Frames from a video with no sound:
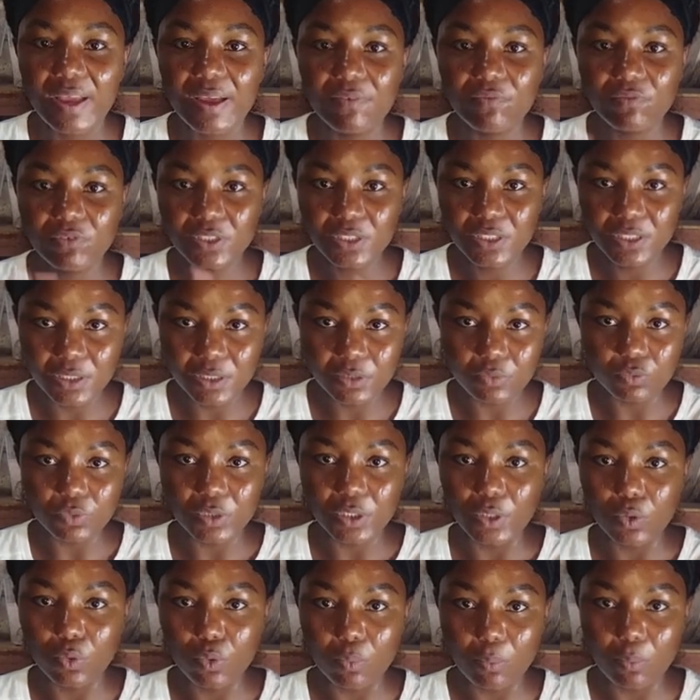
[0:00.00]
everything will
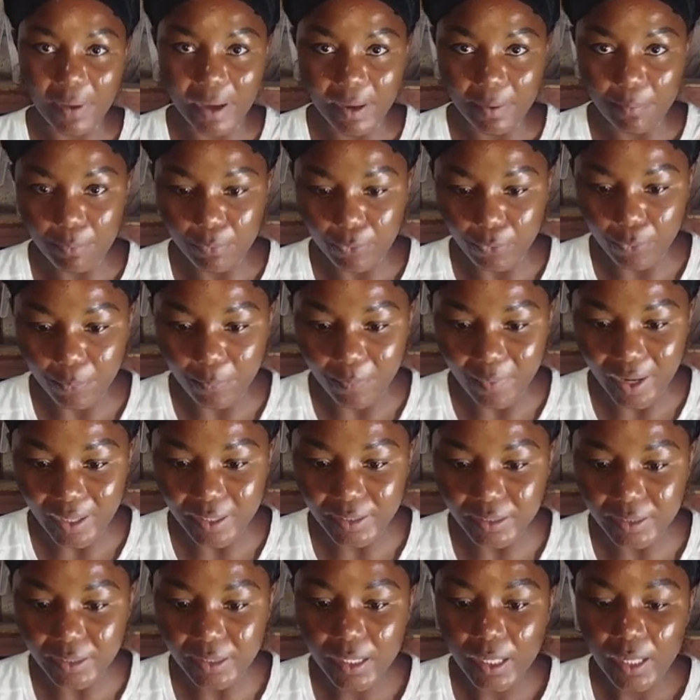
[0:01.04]
combine
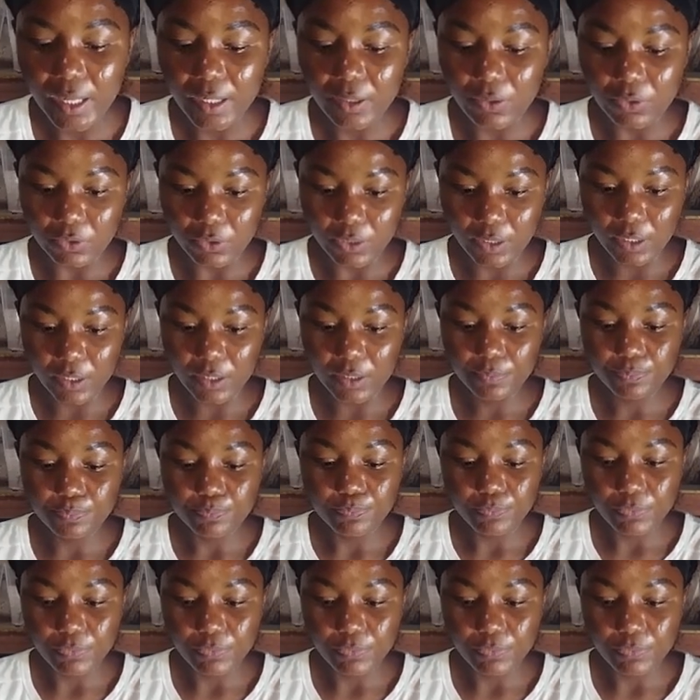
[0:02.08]
properly, okay.